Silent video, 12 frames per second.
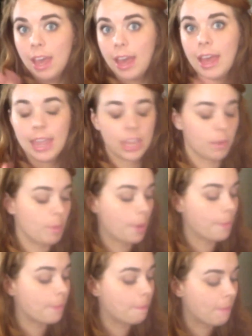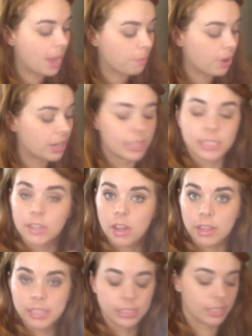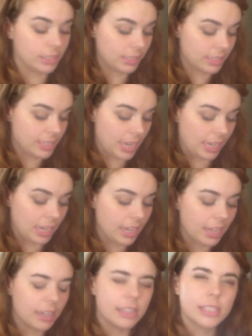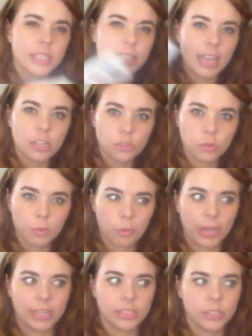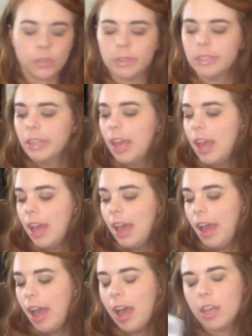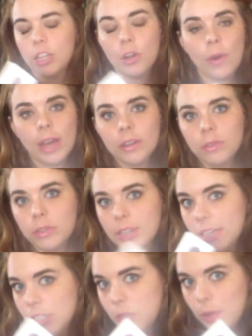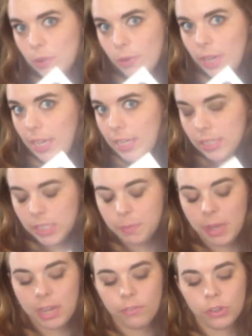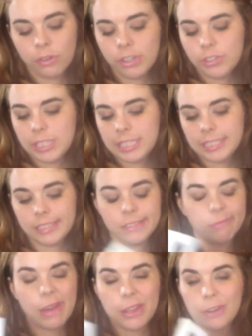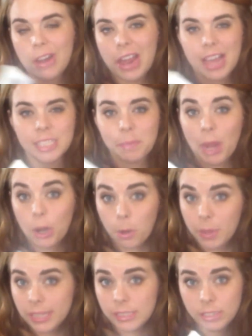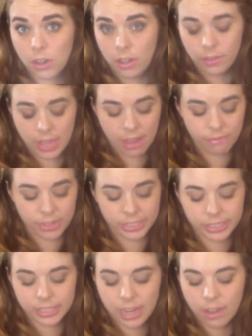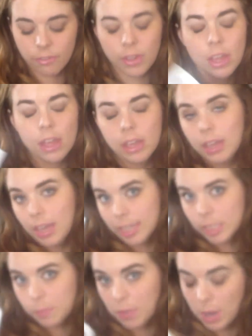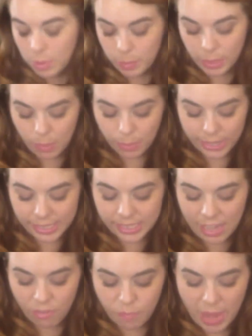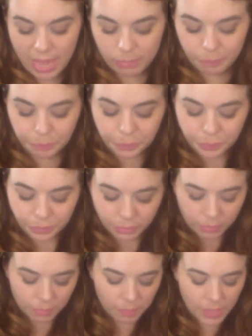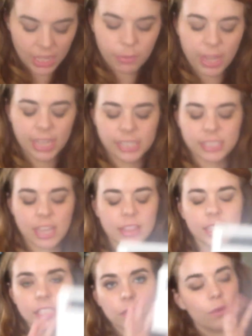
uh, animal byproducts at all, this doesn't contain it, and it's a natural brand. So it, you know, I don't look into ingredients, but if you're interested in whether or not it has parabens and all of that fun stuff, it's probably a pretty safe bet. Anyway, it's got these